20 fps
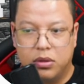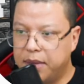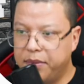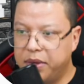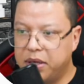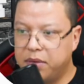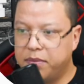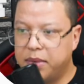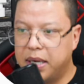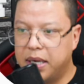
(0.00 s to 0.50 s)

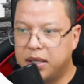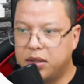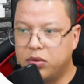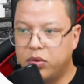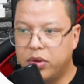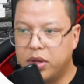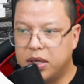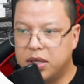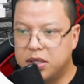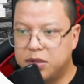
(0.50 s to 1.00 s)
Coming back
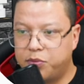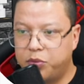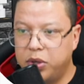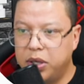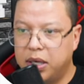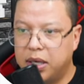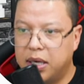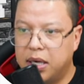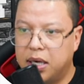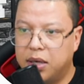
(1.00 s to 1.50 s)
to the
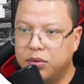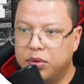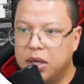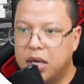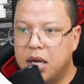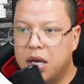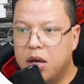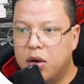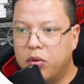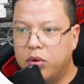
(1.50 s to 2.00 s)
Spring Cloud,
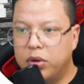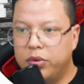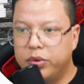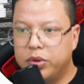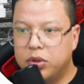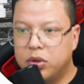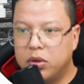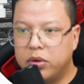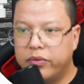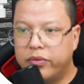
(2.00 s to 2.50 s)
when
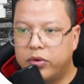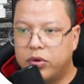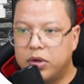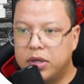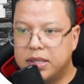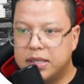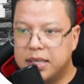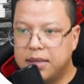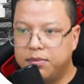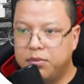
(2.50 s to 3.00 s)
we talk, for
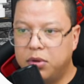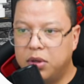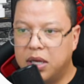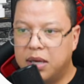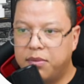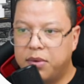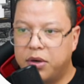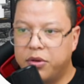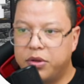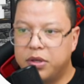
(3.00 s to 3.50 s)
example,
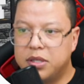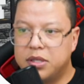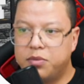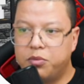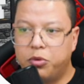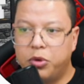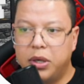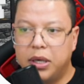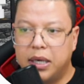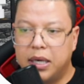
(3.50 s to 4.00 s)
about the
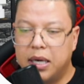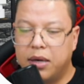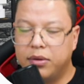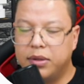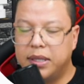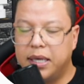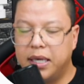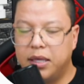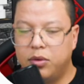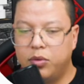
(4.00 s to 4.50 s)
Spring
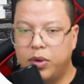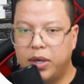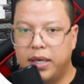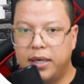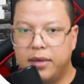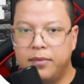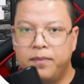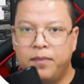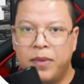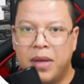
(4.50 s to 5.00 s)
Cloud
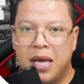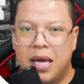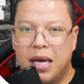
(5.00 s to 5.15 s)
Gateway,